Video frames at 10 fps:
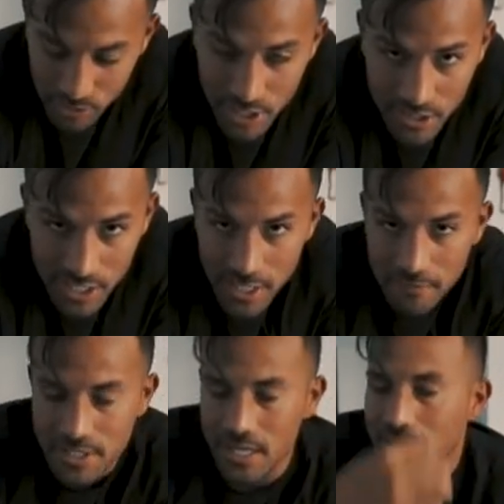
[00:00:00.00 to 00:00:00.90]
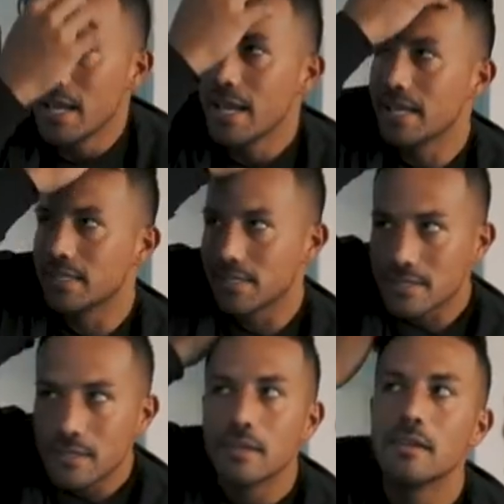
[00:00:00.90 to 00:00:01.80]
and create that deficit.
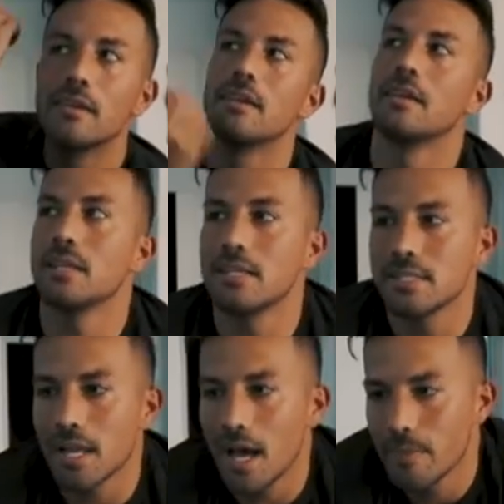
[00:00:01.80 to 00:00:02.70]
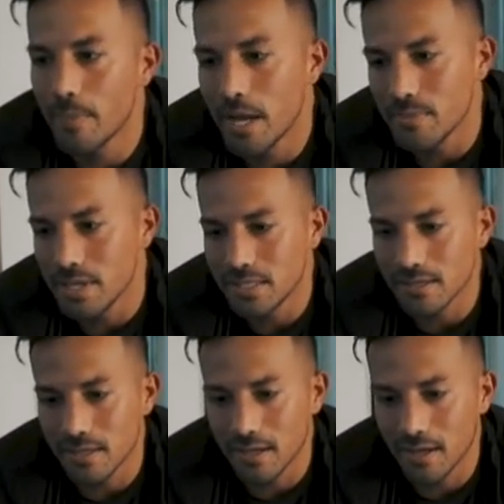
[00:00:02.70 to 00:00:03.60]
It's it's not by
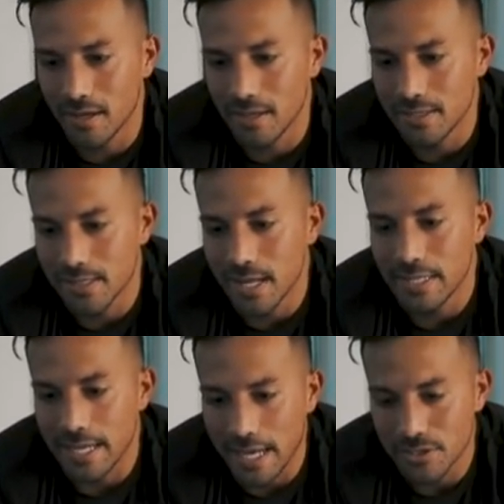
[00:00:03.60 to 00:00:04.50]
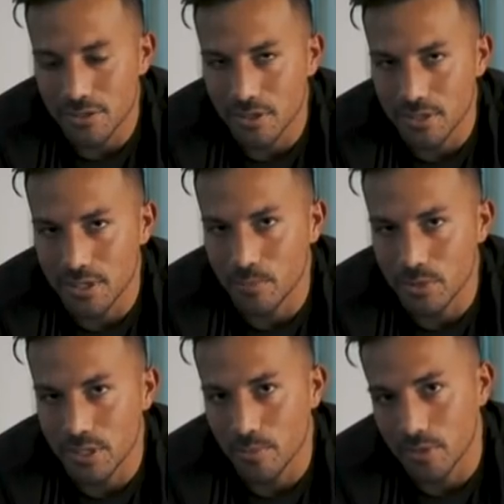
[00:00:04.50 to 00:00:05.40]
means like a, it's not the answer, it's
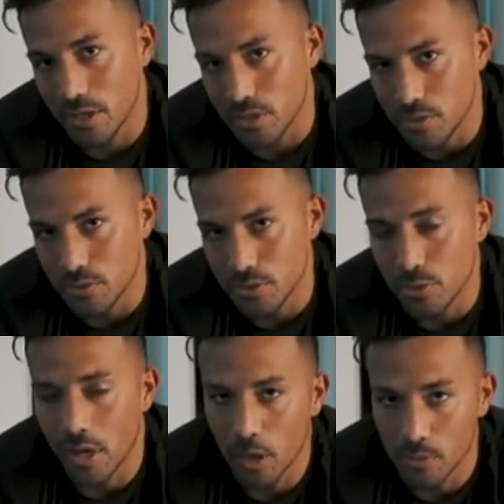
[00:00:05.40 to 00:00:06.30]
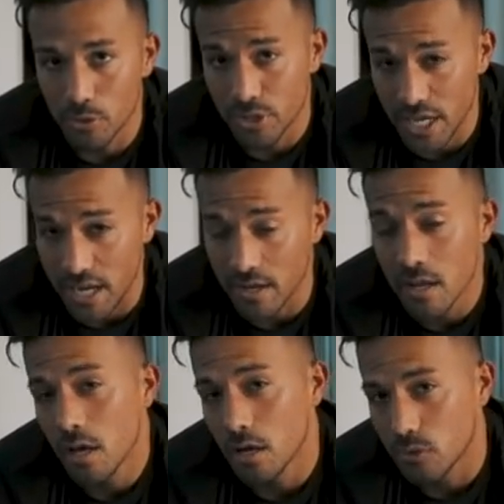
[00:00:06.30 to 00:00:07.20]
simply something that you use to help create
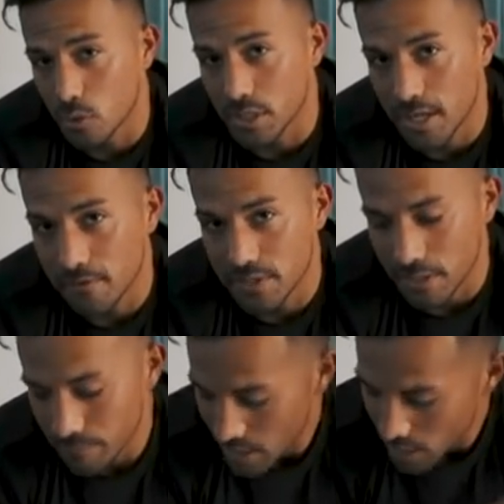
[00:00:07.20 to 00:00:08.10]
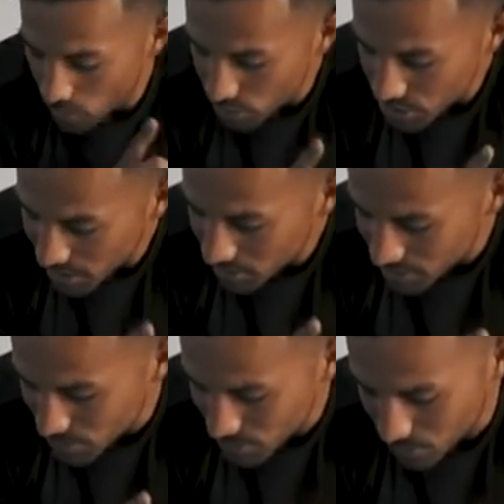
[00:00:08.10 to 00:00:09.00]
a caloric deficit. Which kind of
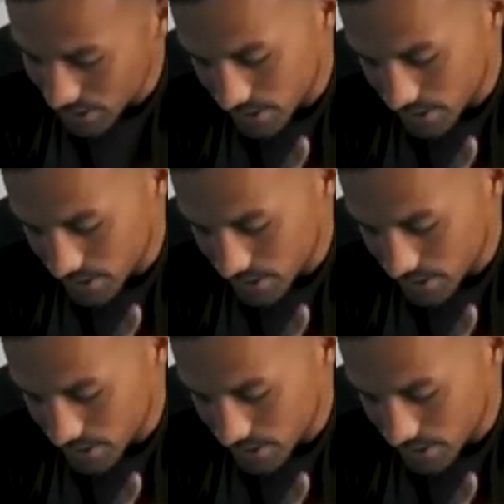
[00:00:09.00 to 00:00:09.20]
leads me to my